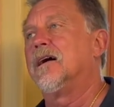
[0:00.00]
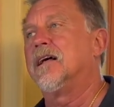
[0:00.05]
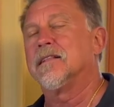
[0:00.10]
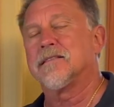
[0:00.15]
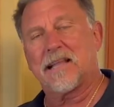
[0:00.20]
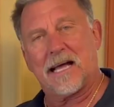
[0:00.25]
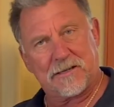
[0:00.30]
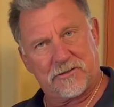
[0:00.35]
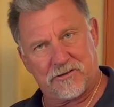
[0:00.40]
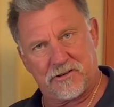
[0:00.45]

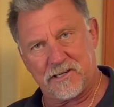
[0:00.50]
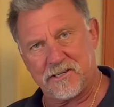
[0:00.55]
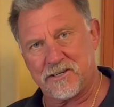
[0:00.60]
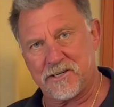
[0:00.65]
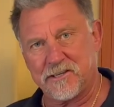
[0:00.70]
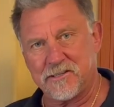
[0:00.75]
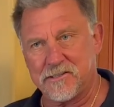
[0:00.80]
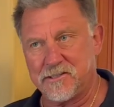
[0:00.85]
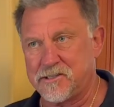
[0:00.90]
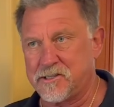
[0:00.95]

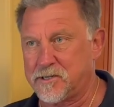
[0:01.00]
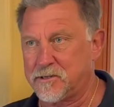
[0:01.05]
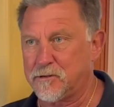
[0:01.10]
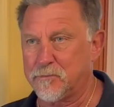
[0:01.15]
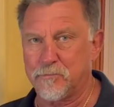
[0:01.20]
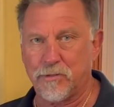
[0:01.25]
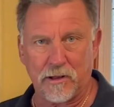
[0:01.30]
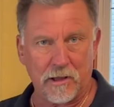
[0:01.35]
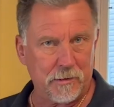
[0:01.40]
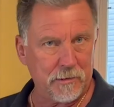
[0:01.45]
electricians,
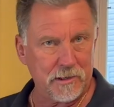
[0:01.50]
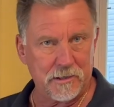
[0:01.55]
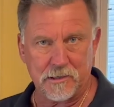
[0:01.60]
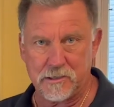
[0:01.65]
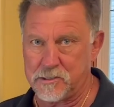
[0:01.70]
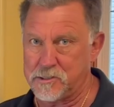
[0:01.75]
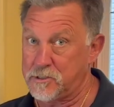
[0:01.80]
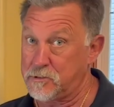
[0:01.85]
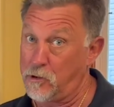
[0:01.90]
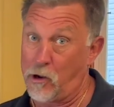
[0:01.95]

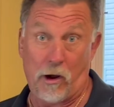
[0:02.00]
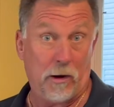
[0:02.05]
plumbers,